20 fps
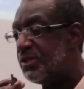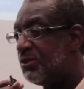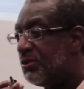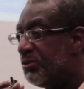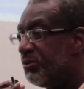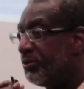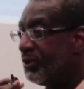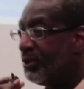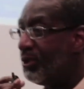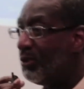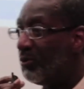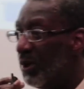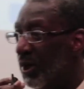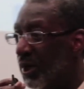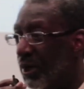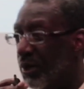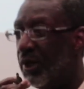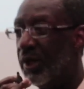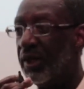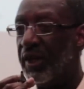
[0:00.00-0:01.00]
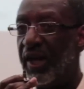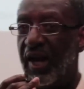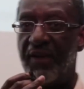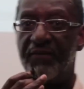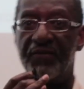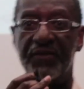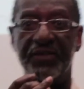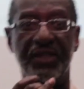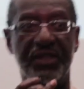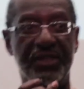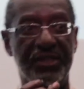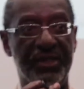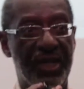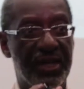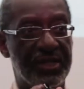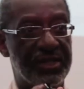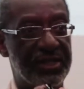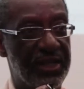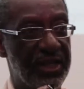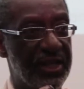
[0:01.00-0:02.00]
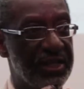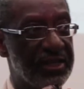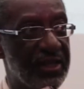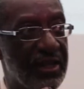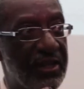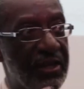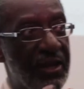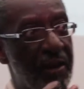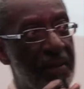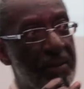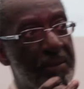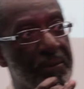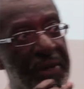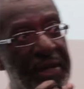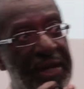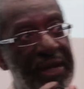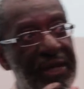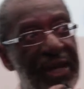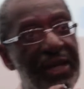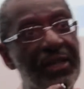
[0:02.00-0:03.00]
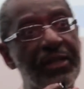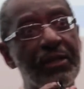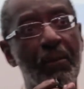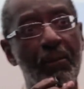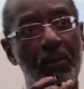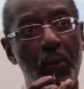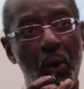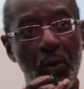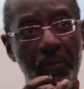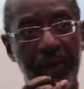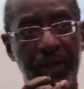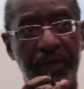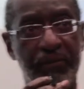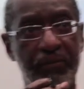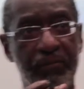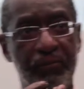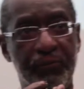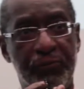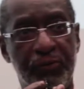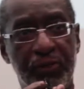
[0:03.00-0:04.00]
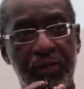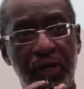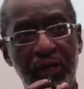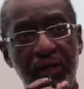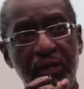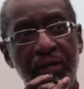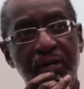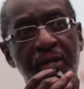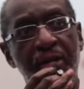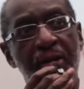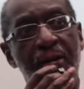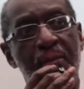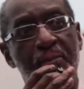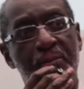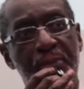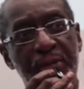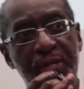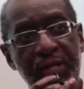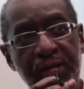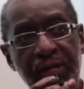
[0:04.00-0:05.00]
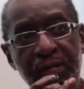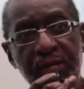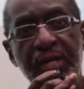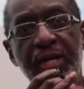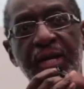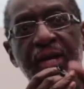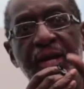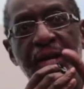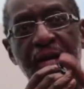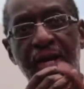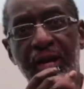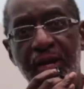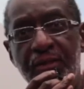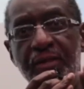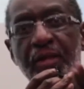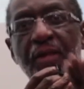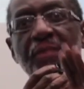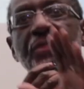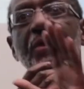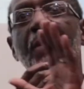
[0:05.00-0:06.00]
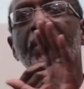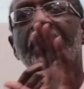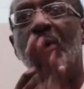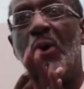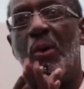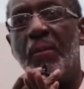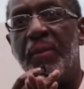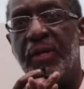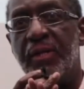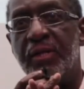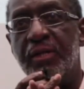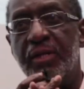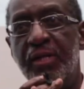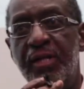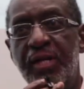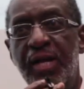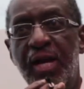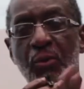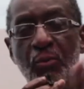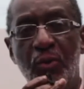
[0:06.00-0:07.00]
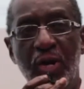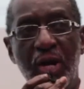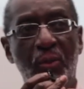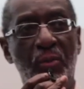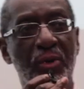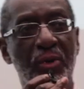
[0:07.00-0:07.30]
to a good life and success is being in the moment. Okay? Being in the moment. And what I